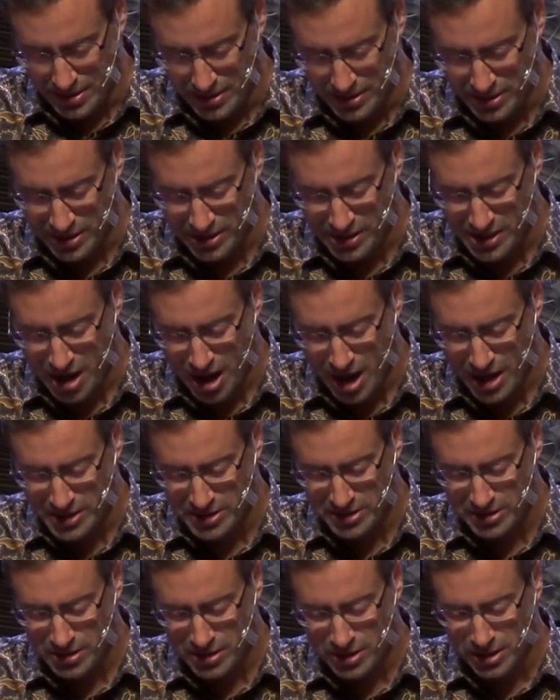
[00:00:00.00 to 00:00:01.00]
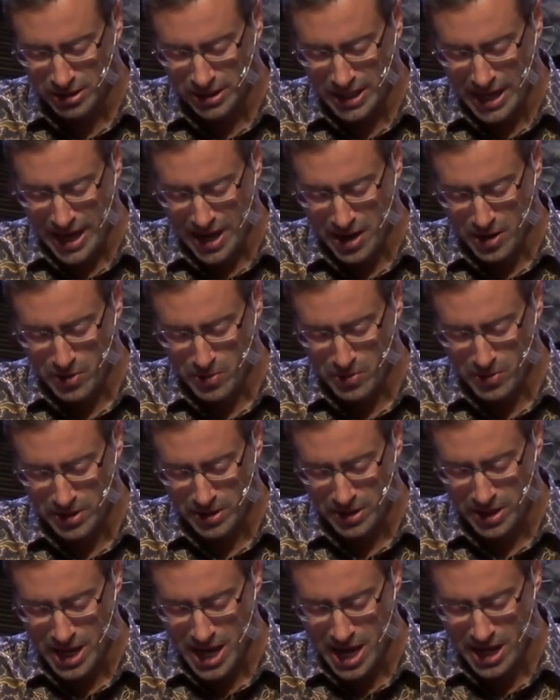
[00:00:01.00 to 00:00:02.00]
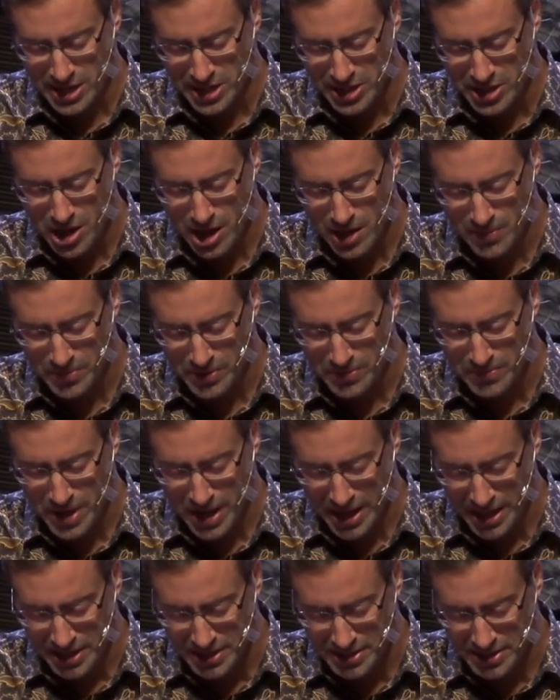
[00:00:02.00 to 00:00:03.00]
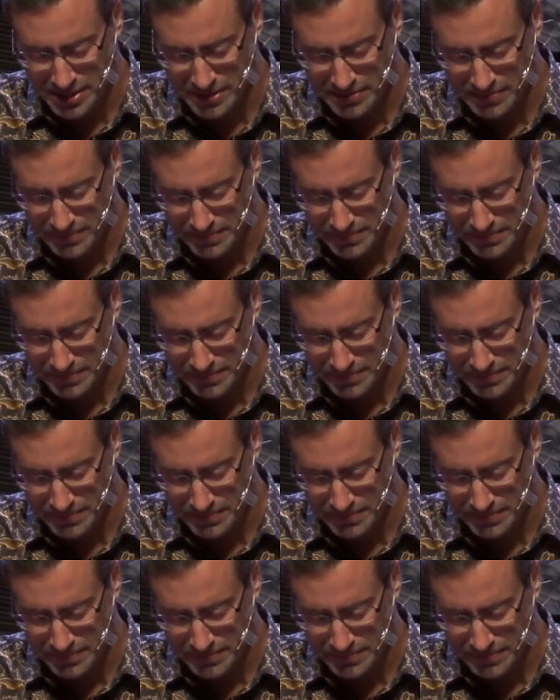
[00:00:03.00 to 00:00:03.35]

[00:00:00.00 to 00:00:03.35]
to not allow any compromise.